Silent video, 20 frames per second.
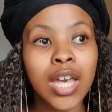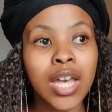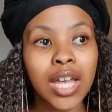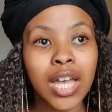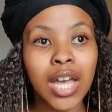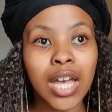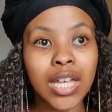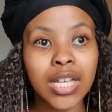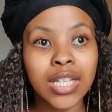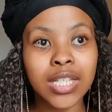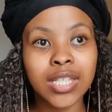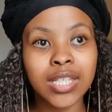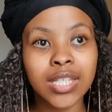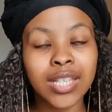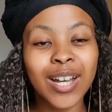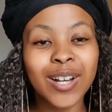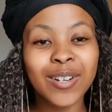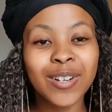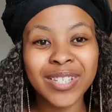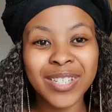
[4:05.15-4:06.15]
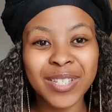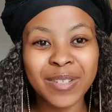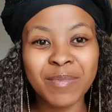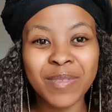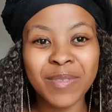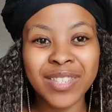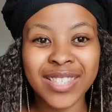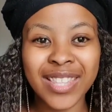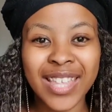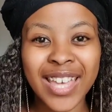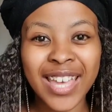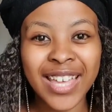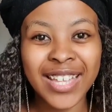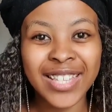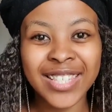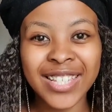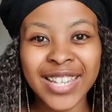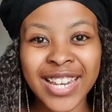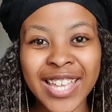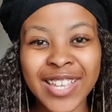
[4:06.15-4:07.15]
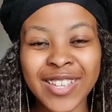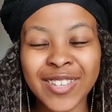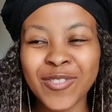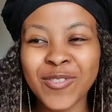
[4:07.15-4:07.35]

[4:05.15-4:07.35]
guys how deep is that like